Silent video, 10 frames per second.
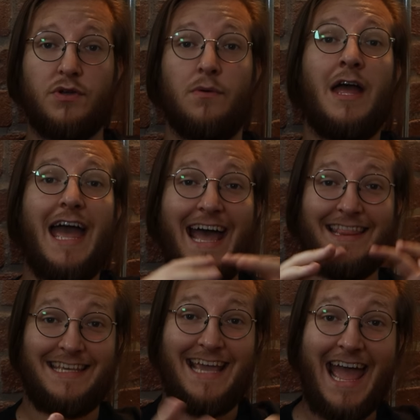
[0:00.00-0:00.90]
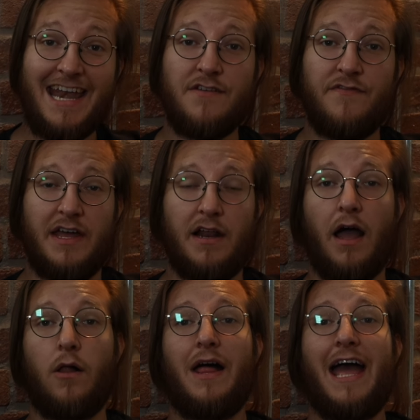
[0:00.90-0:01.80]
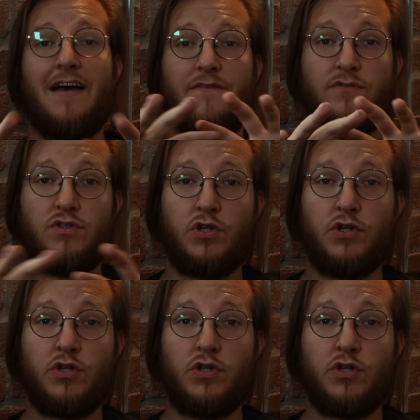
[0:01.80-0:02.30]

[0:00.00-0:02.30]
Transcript: So at the end of it, I'll have